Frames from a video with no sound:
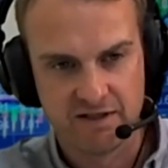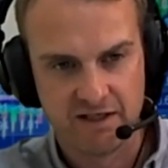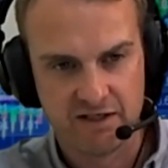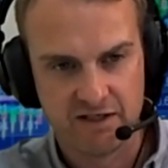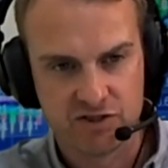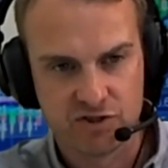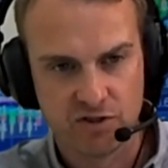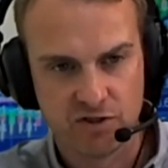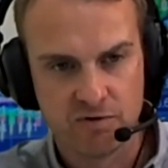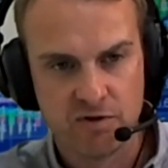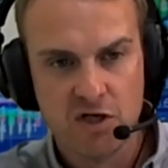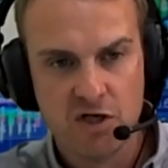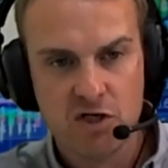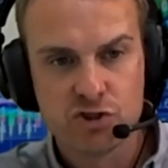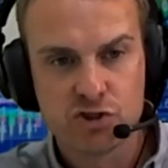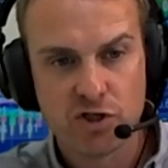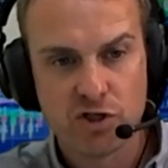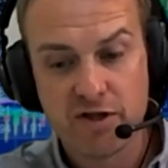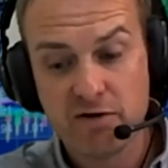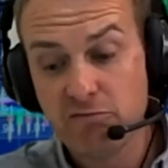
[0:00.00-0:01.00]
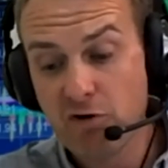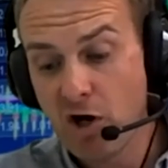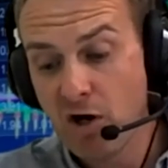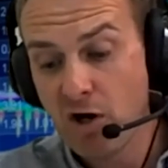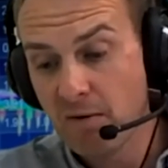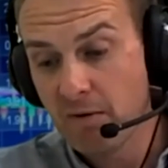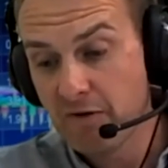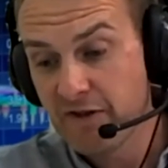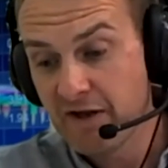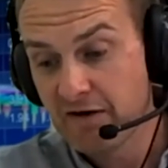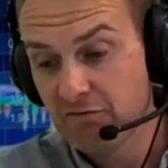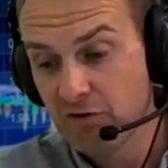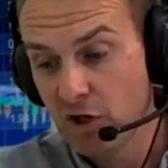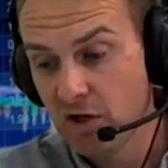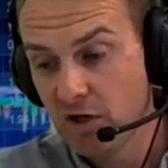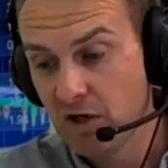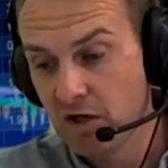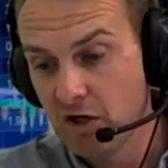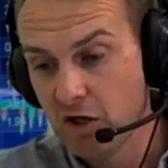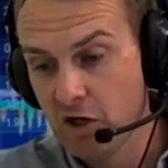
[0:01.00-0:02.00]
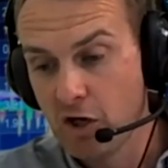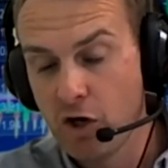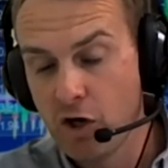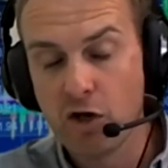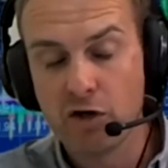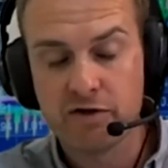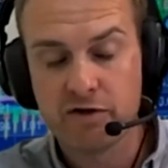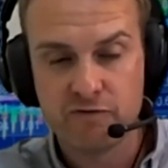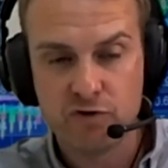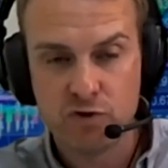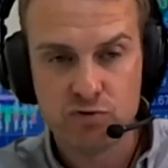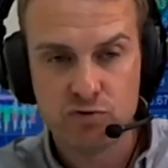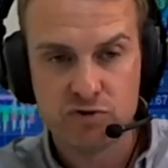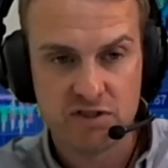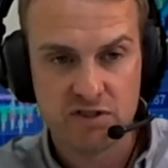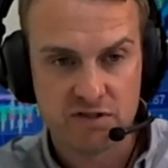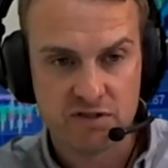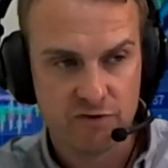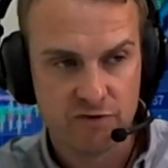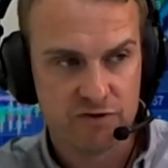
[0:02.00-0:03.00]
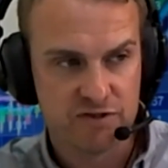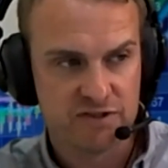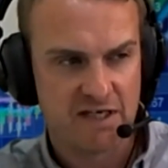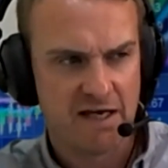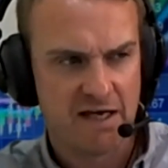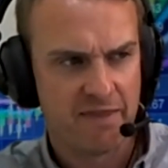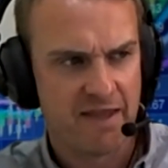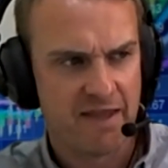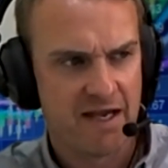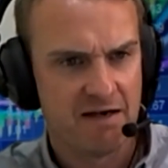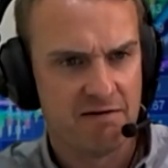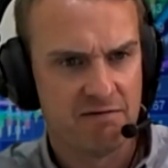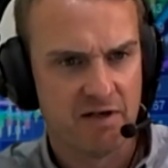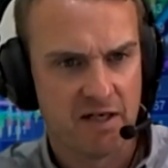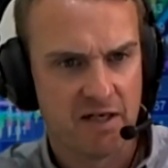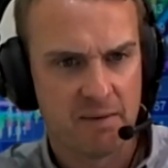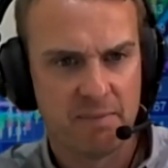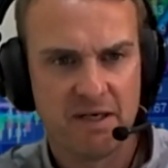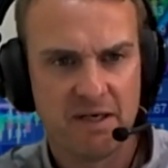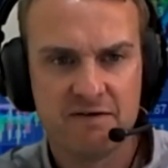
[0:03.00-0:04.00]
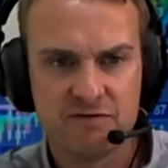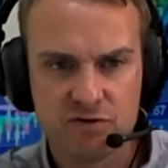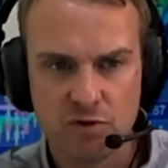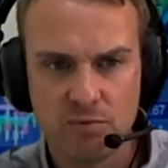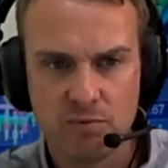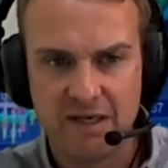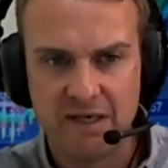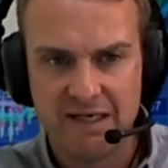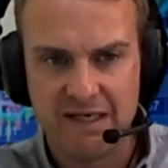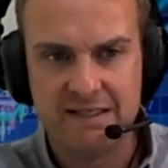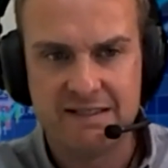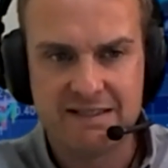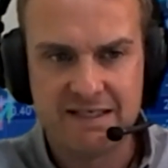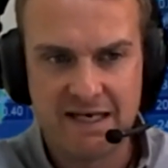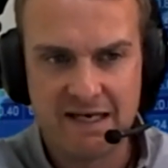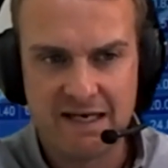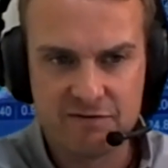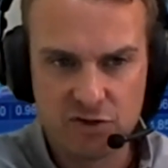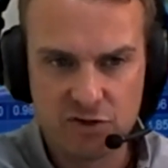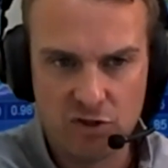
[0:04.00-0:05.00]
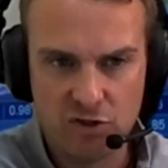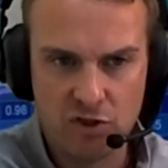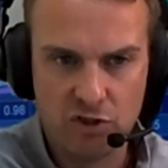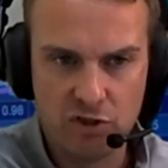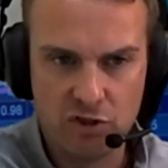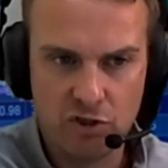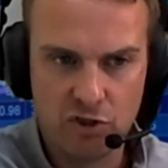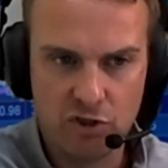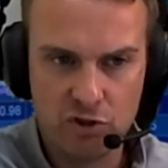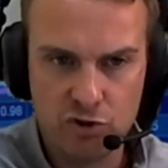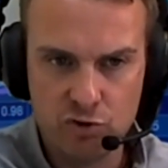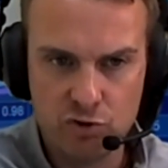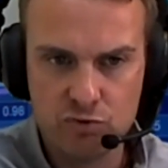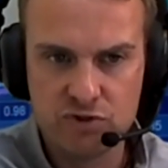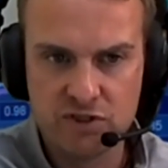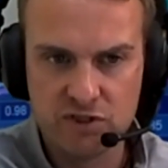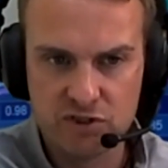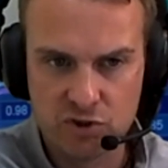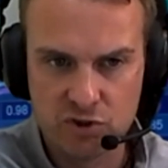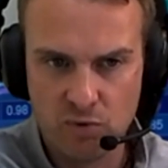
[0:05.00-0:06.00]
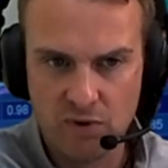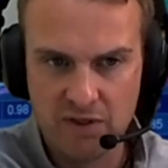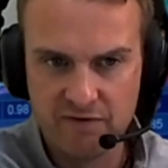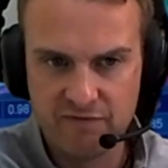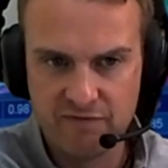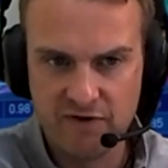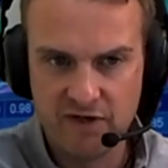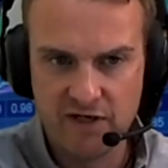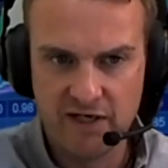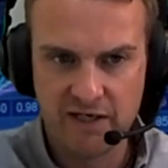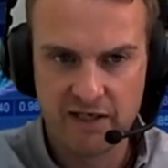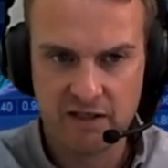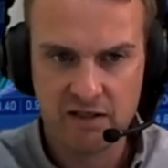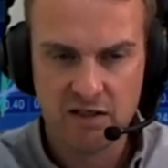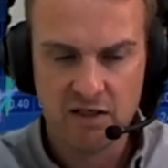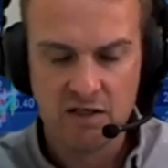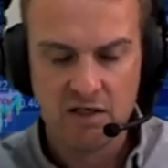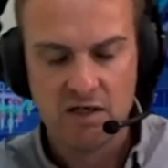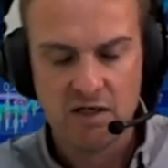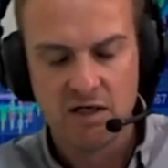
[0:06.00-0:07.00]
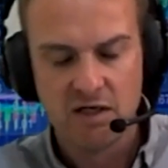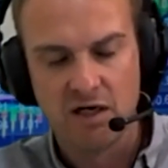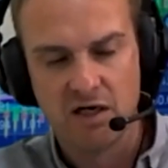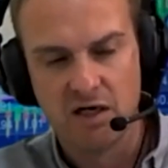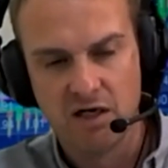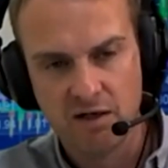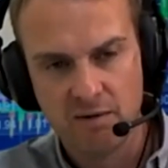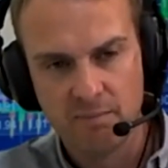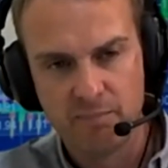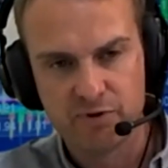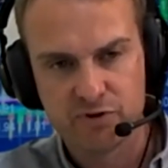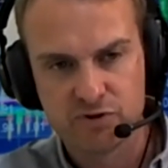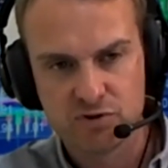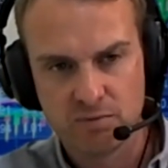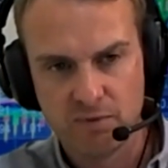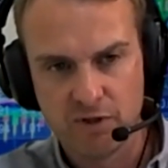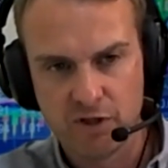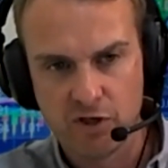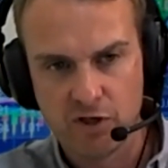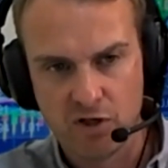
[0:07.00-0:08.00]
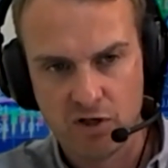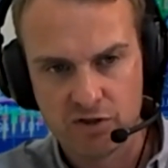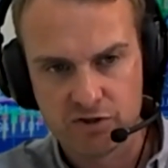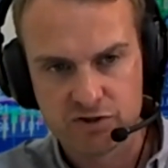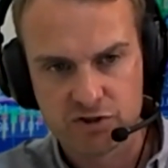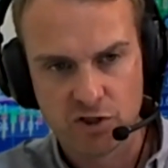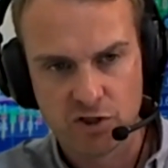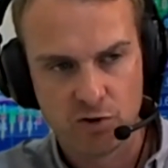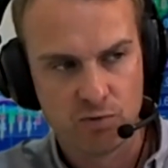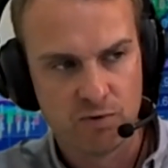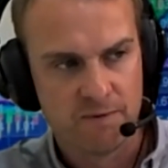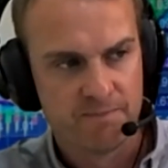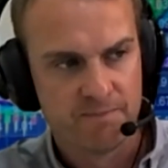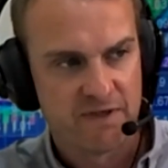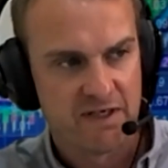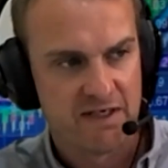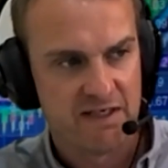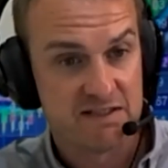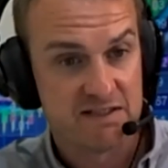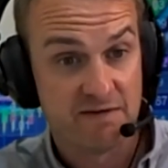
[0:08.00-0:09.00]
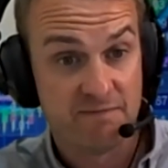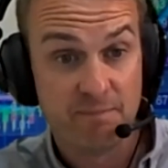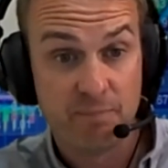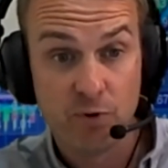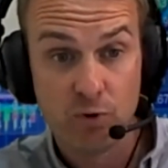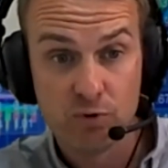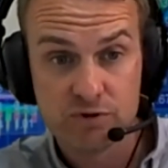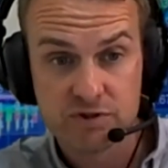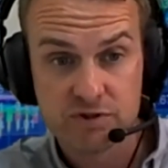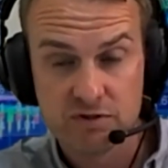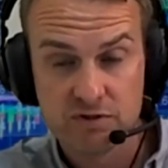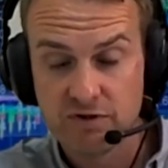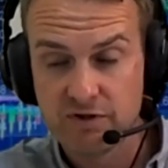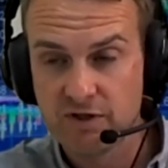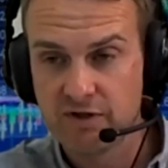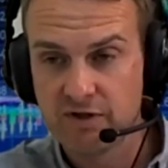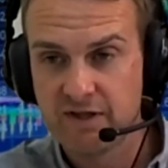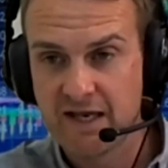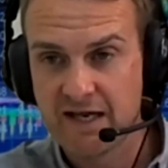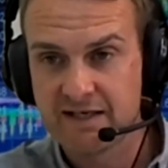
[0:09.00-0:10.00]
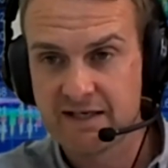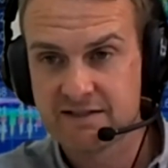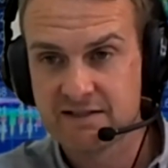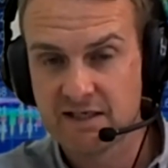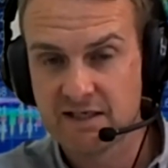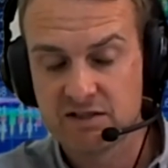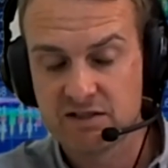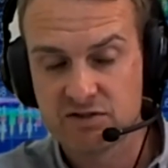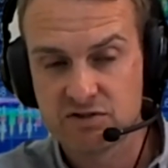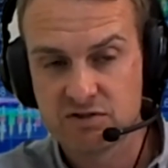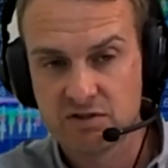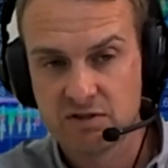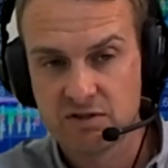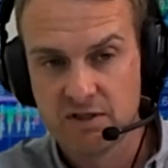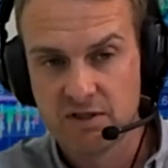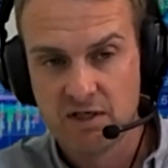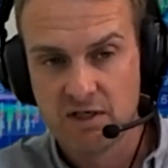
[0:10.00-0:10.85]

the issue. So there are a lot of UCITS funds out there, and I believe some ETFs are UCITS qualifying, but some are not. So it's important that the assets